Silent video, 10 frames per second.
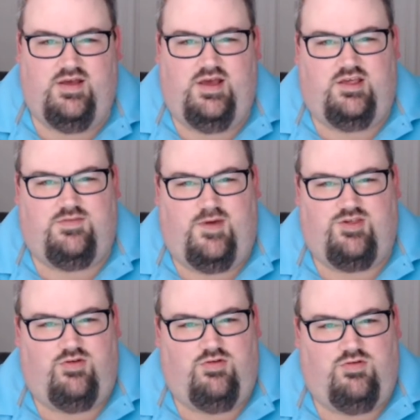a
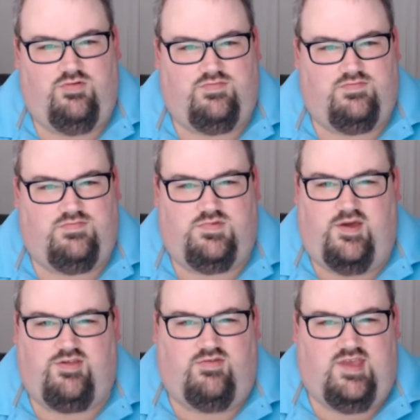special
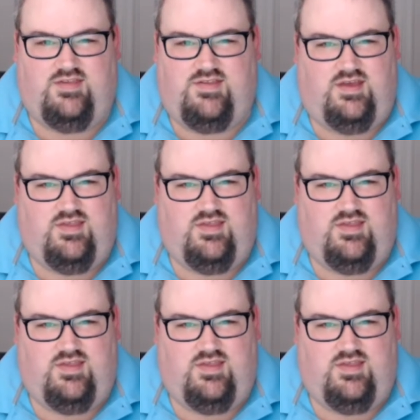special tasting,